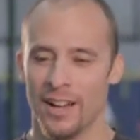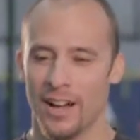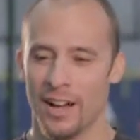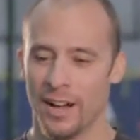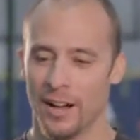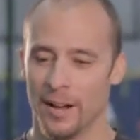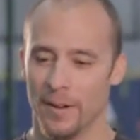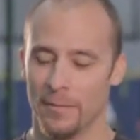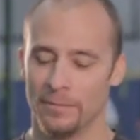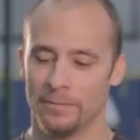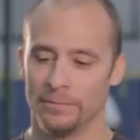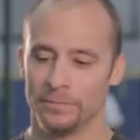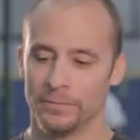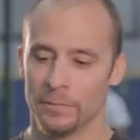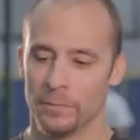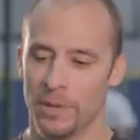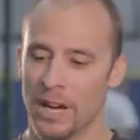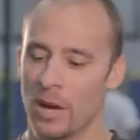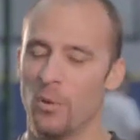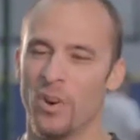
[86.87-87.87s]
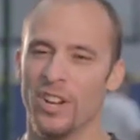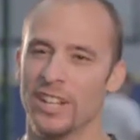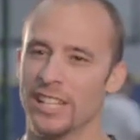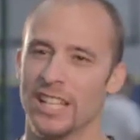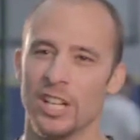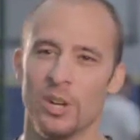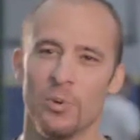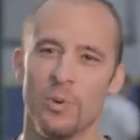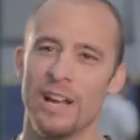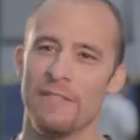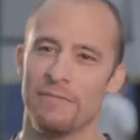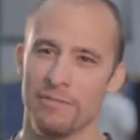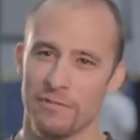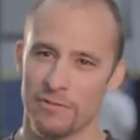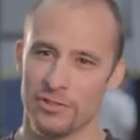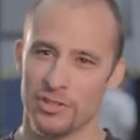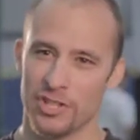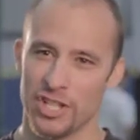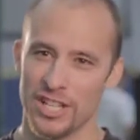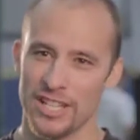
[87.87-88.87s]
But I wanted to get away from
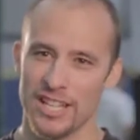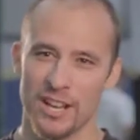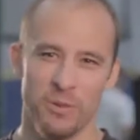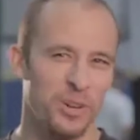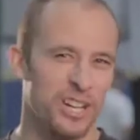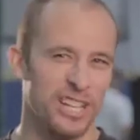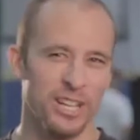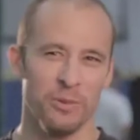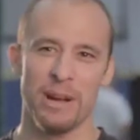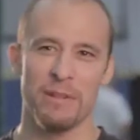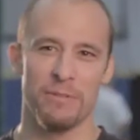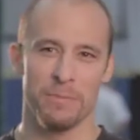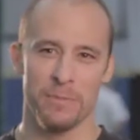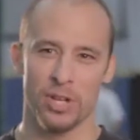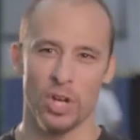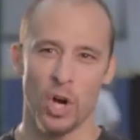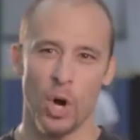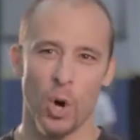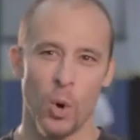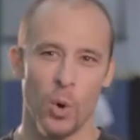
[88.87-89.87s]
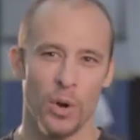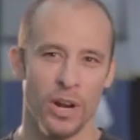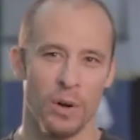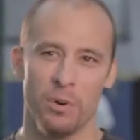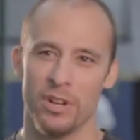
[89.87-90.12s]
Virginia. I wanted to get away from the cold.